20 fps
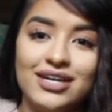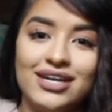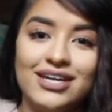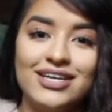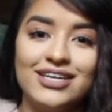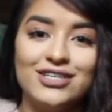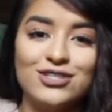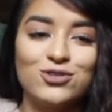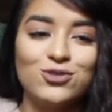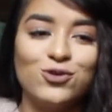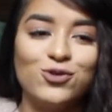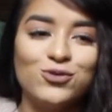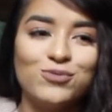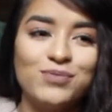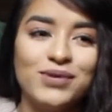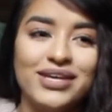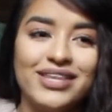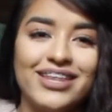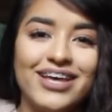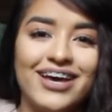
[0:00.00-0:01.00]
and he told
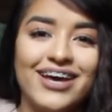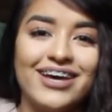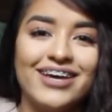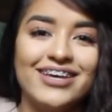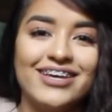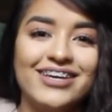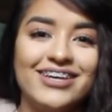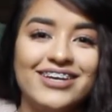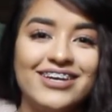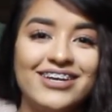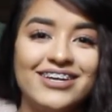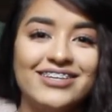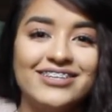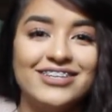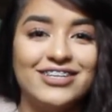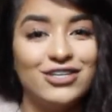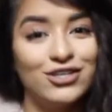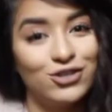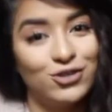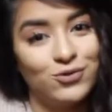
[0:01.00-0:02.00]
me that he
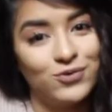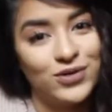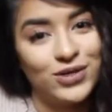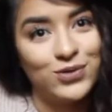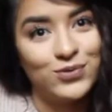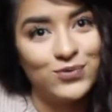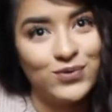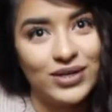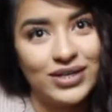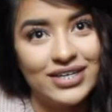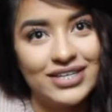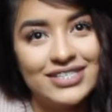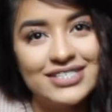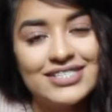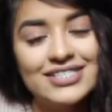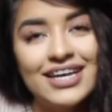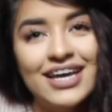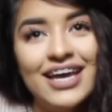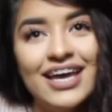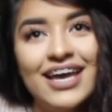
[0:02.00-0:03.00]
didn't know where it
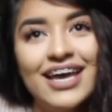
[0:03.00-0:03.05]
was,